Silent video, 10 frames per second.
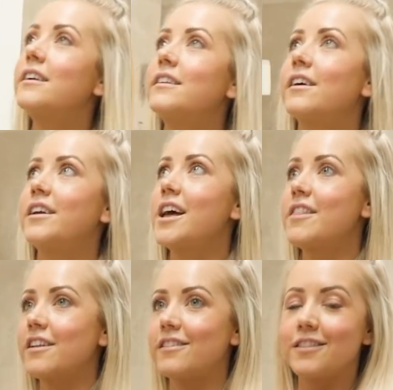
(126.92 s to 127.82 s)
So yeah,
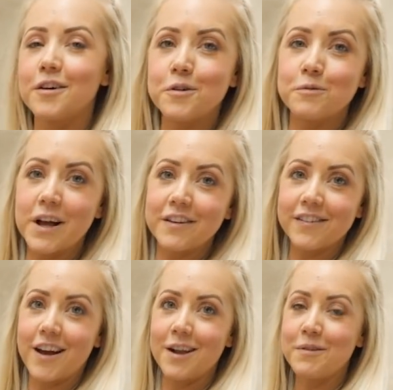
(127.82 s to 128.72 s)
that's the one
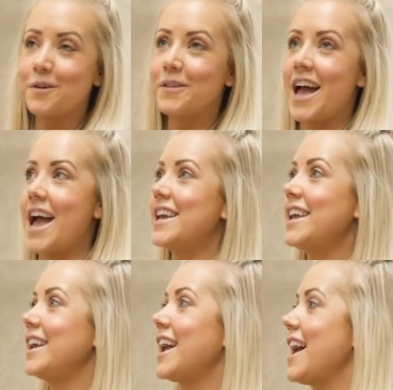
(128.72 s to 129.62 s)
side with all the
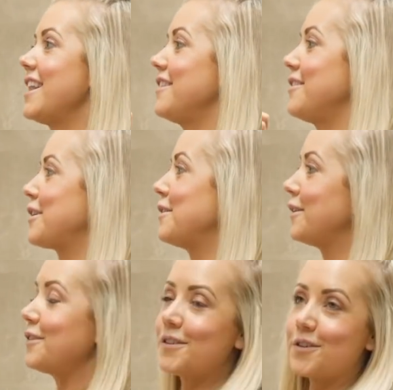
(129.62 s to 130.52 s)
hanging and the
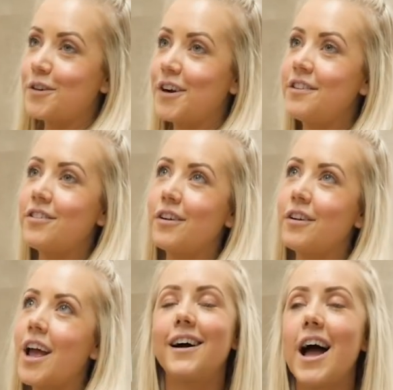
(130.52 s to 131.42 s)
clothes storage.
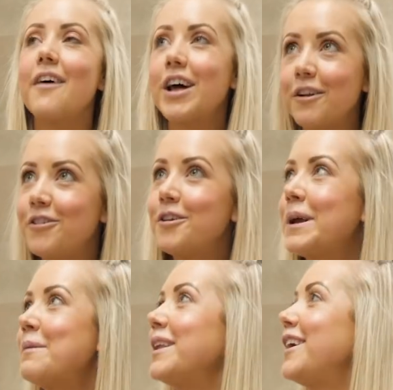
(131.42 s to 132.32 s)
So I've had a few
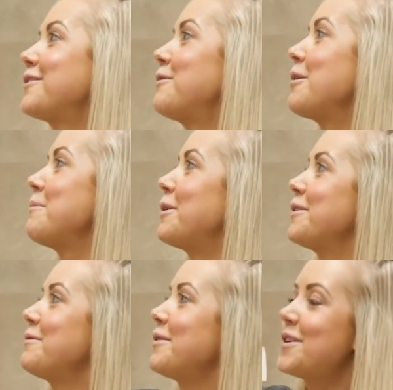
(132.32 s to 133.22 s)
people ask why we
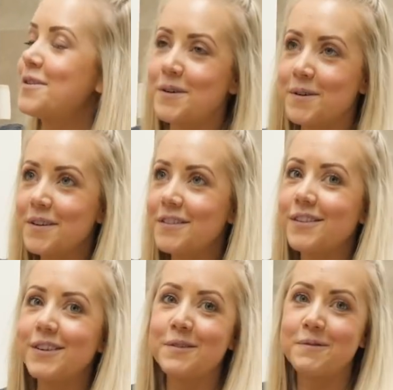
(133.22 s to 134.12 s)
bothered with the
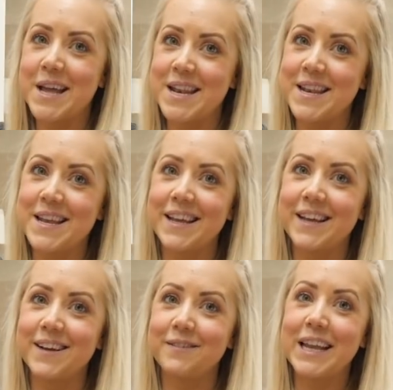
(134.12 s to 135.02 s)
doors when
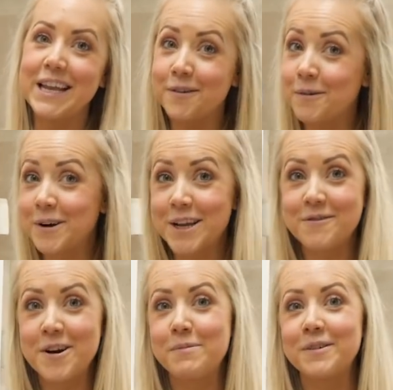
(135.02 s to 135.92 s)
we're in a walk-in
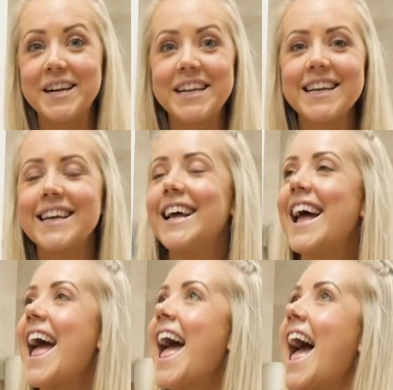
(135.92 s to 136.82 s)
robe already.
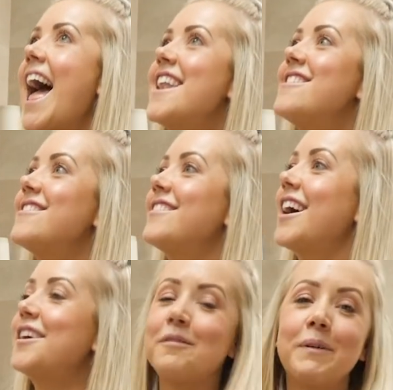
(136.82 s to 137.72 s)
And
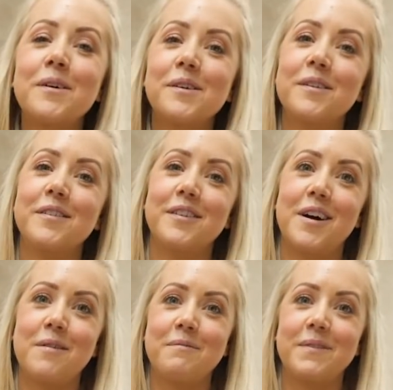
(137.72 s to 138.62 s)
that is because
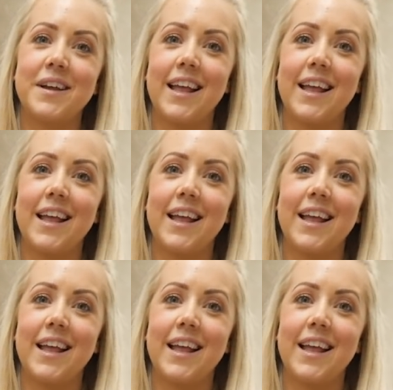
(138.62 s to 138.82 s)
I'm